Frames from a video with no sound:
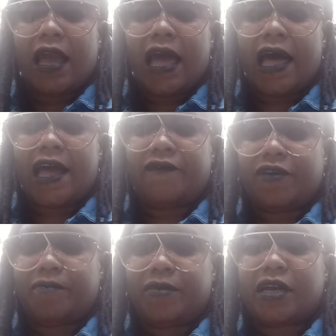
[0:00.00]

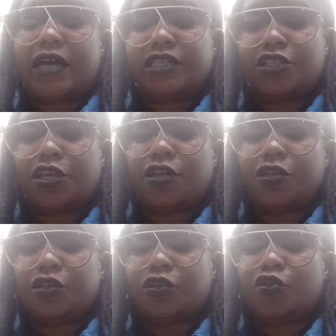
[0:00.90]
However, because
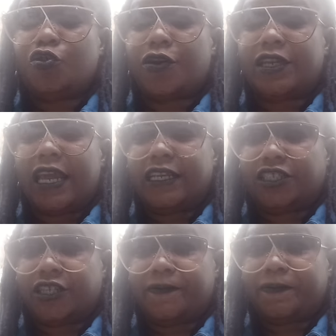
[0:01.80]
your
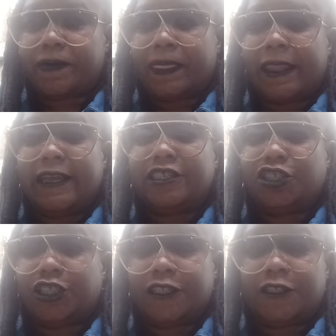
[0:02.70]
nature is
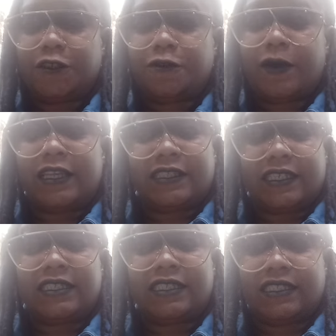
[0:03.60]
gentle and
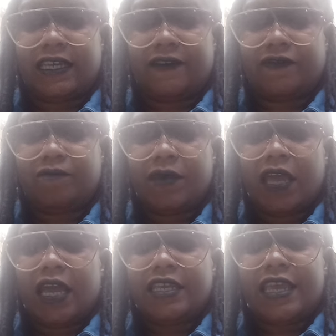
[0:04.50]
sensitive,
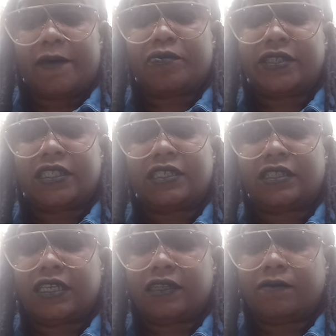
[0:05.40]
yet
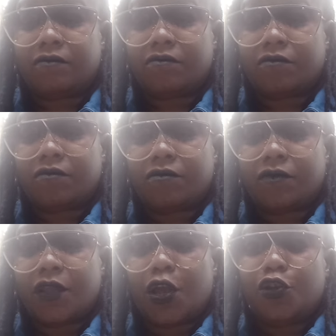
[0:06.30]
persistent,
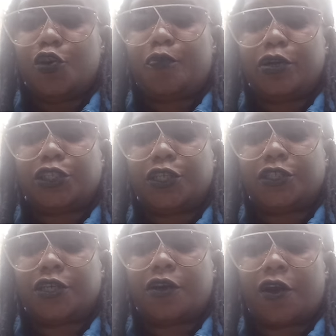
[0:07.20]
you push her
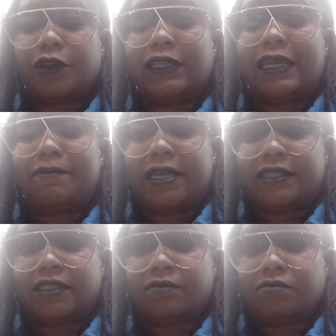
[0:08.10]
to her
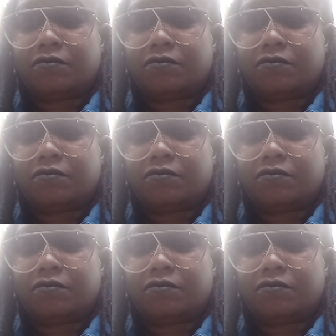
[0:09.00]
limits.